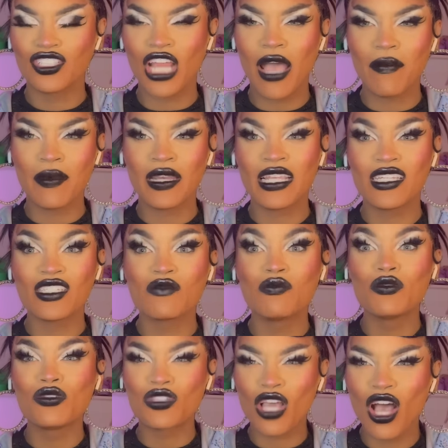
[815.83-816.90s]
Japanese
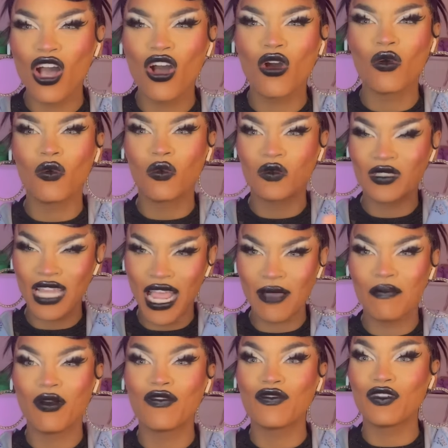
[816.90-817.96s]
butoh
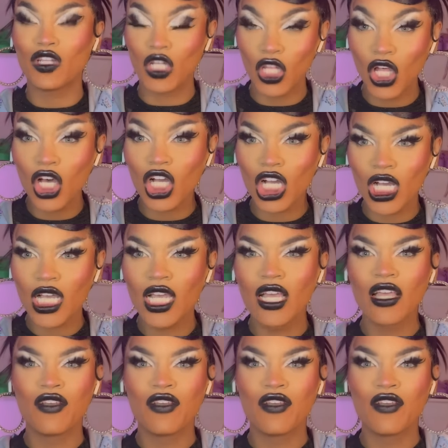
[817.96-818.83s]
type of look,